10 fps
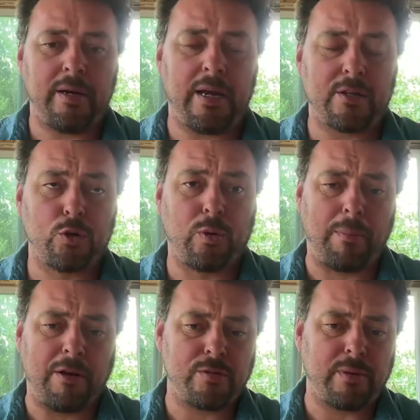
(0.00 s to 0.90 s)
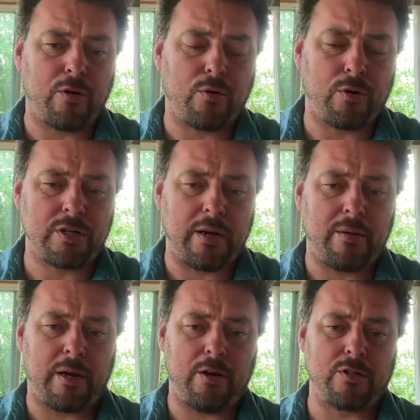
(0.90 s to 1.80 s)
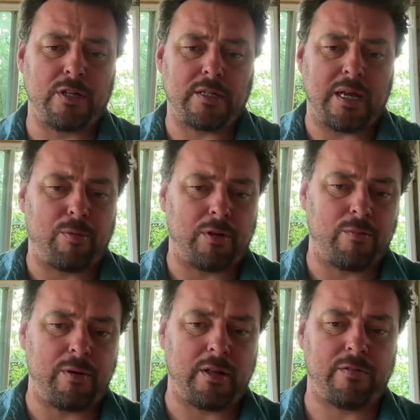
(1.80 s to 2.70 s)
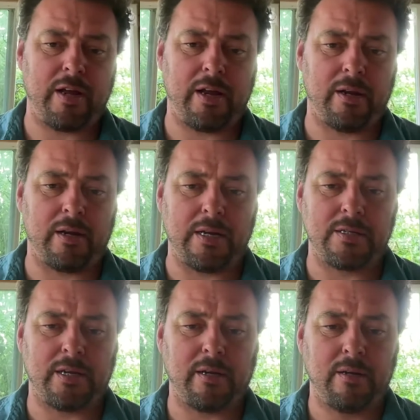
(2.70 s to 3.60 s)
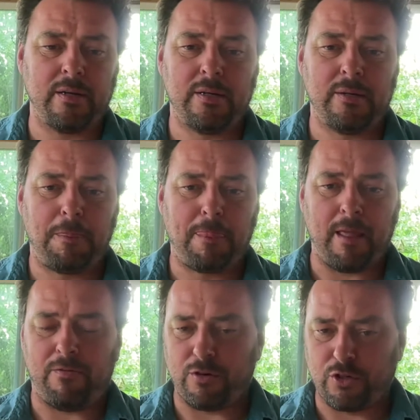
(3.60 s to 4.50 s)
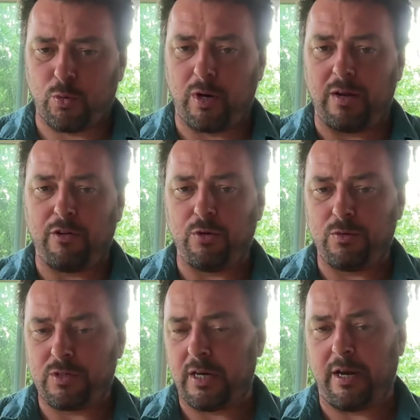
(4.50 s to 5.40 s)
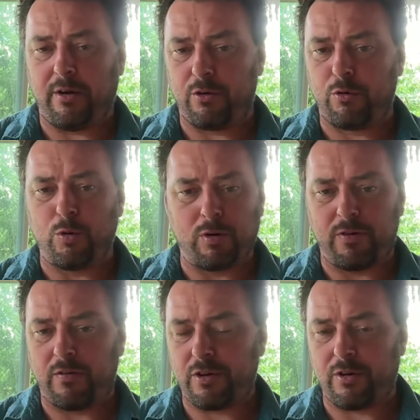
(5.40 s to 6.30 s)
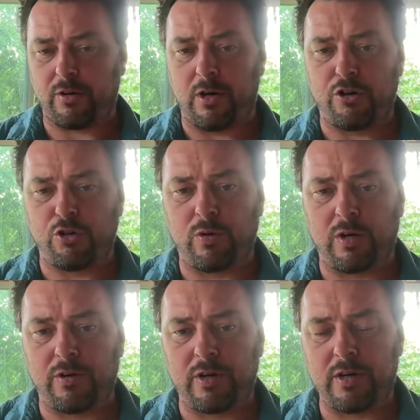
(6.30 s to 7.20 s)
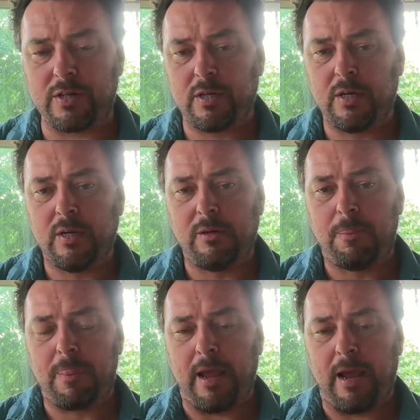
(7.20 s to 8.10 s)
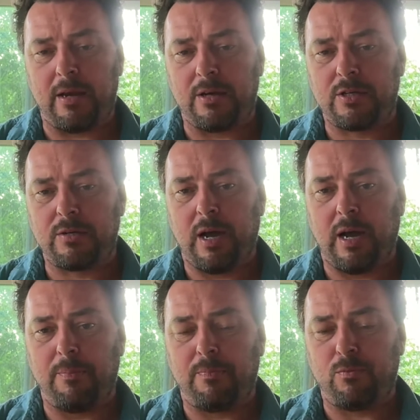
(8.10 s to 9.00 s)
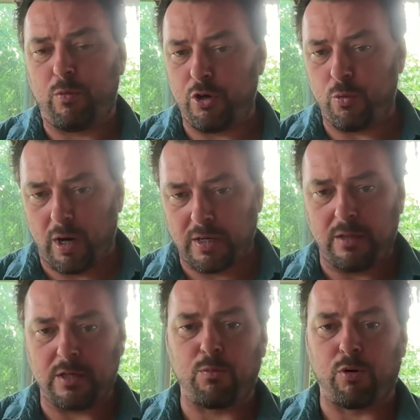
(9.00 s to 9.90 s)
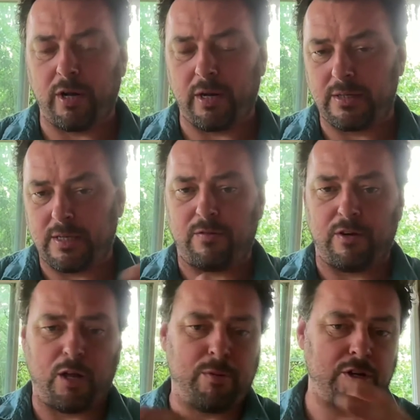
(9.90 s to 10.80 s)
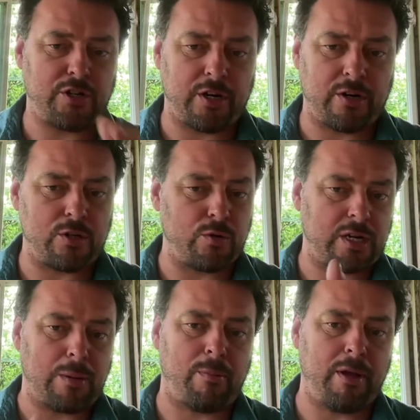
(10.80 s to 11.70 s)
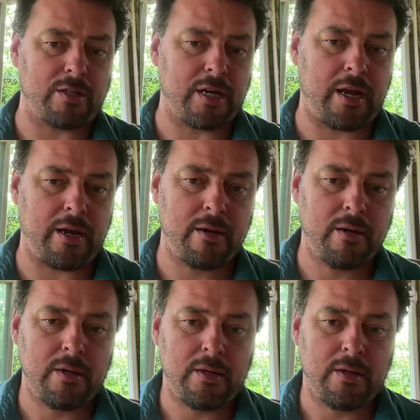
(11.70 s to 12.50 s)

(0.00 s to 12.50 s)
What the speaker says: Yeah. So when I'm teaching my course, I use the example of a bale of hay, and I say, if there's 20 of you sitting here in a room, or 50 or 100, whatever it is, and when you walked in this morning, instead of it all being chairs, there was a couple bales of hay.